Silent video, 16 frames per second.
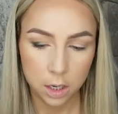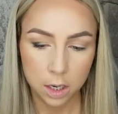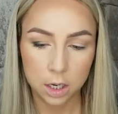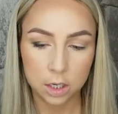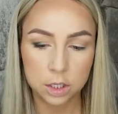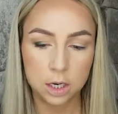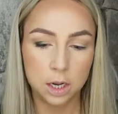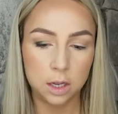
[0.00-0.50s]

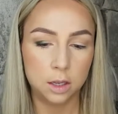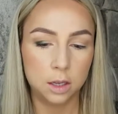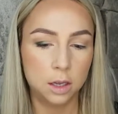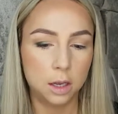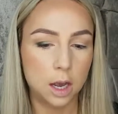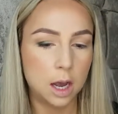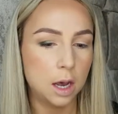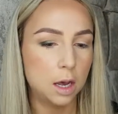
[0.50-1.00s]
Actually, I
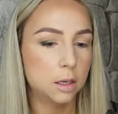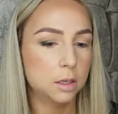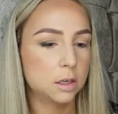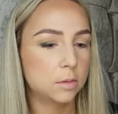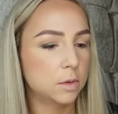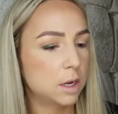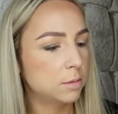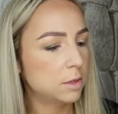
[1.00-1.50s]
think
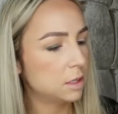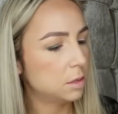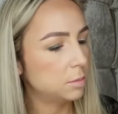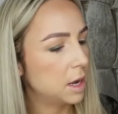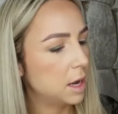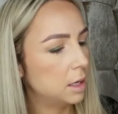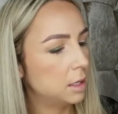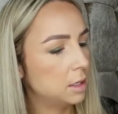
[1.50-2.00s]
sometimes it
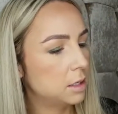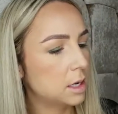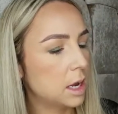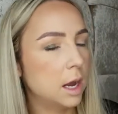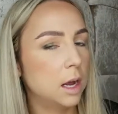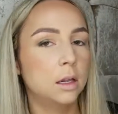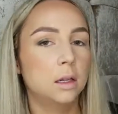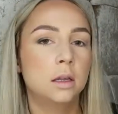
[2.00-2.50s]
depends,
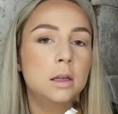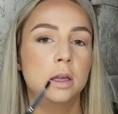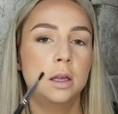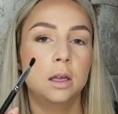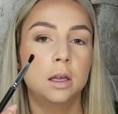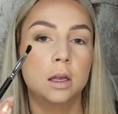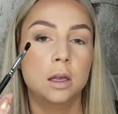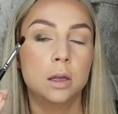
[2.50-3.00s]
I'll
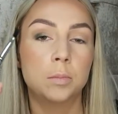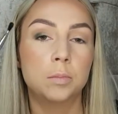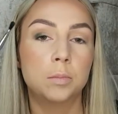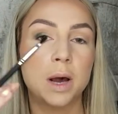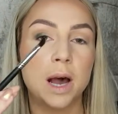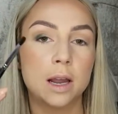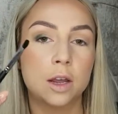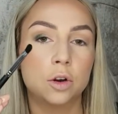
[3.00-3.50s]

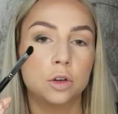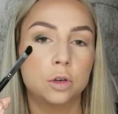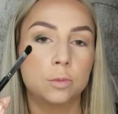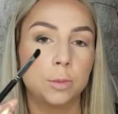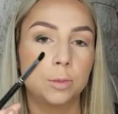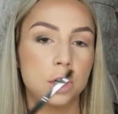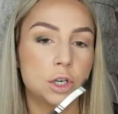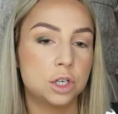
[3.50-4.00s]
pack it onto
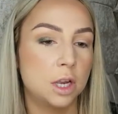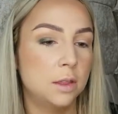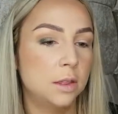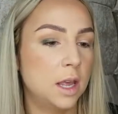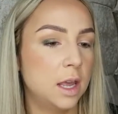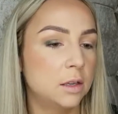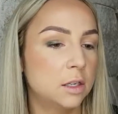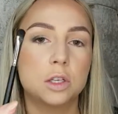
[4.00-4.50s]
my brush and
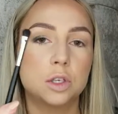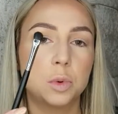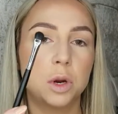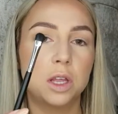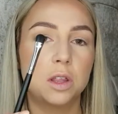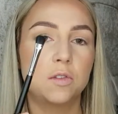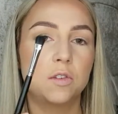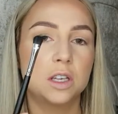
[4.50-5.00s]
then
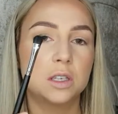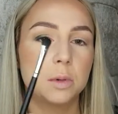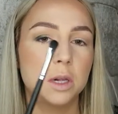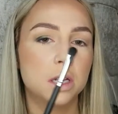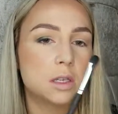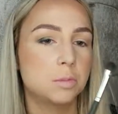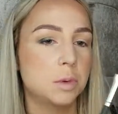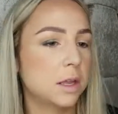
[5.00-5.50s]
spray the Fix
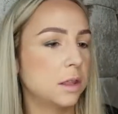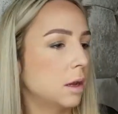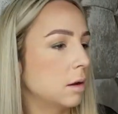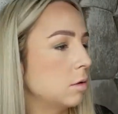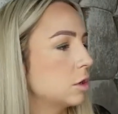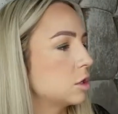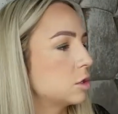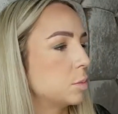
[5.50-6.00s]
Plus, but I think I'm
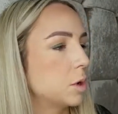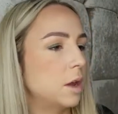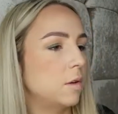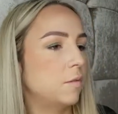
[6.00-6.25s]
going to spray